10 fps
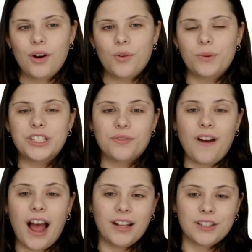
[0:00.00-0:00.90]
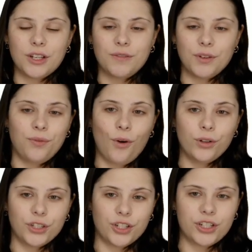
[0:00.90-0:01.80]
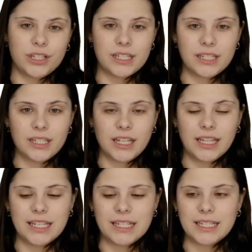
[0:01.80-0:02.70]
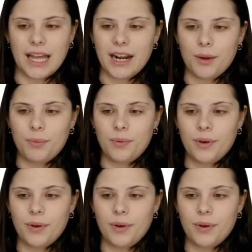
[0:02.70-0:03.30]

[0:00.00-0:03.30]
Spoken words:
Which files or even folders in this setup